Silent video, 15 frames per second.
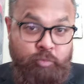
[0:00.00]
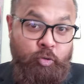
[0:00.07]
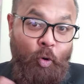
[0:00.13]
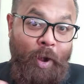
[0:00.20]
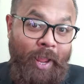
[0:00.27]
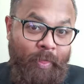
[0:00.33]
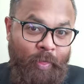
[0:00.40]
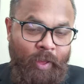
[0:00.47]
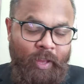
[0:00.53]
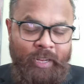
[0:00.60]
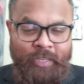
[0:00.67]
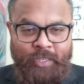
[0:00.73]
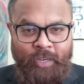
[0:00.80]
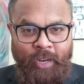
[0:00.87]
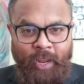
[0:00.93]
break the
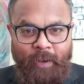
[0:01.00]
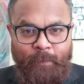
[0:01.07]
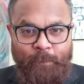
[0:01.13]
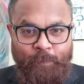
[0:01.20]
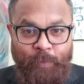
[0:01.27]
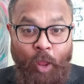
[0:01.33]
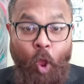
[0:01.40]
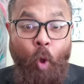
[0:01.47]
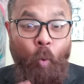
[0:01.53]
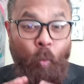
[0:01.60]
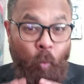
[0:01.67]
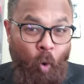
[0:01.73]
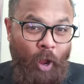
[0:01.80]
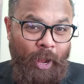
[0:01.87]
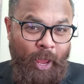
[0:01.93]
internet?
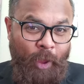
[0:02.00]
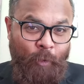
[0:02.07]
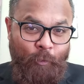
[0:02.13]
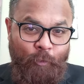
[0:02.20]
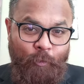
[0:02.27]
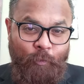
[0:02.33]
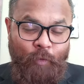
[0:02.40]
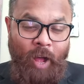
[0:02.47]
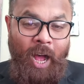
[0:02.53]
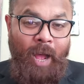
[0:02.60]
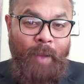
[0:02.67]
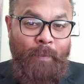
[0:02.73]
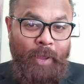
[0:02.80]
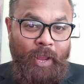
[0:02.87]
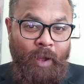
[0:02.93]
What if
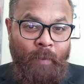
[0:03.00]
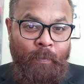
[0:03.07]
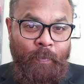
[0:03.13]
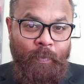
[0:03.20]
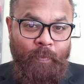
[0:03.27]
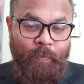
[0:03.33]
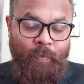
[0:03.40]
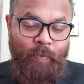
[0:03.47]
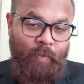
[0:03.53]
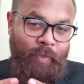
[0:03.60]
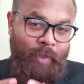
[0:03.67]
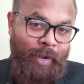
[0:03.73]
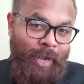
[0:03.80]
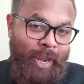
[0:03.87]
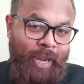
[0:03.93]
I become
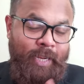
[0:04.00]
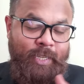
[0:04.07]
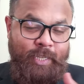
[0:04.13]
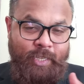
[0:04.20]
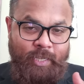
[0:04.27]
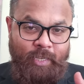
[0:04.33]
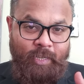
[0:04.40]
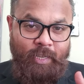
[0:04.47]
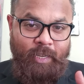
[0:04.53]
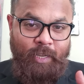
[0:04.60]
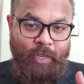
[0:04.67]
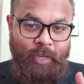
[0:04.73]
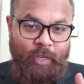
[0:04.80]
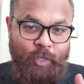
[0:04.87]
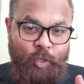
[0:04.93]
the next
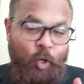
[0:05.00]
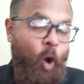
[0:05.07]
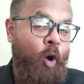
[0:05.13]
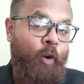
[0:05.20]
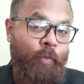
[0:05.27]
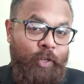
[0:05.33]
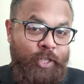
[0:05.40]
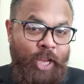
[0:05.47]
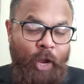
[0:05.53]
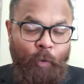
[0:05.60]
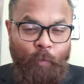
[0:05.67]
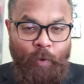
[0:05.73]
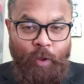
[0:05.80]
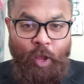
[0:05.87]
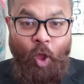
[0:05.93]
talk of the
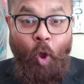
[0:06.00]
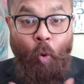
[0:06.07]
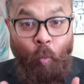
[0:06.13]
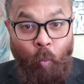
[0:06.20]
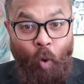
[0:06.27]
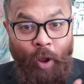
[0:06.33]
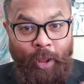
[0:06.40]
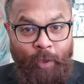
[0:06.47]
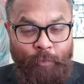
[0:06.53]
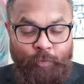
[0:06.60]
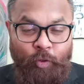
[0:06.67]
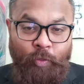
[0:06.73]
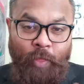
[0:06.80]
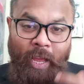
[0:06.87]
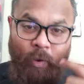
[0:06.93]
town? What
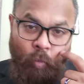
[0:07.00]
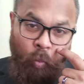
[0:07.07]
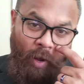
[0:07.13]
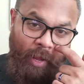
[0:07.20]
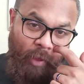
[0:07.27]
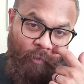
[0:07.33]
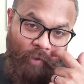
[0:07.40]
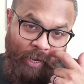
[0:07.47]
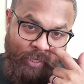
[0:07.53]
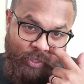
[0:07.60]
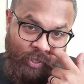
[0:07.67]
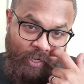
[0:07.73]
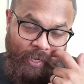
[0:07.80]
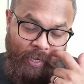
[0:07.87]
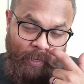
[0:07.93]
if? So that what if
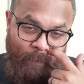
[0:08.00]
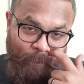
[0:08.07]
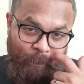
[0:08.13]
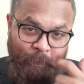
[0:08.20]
actually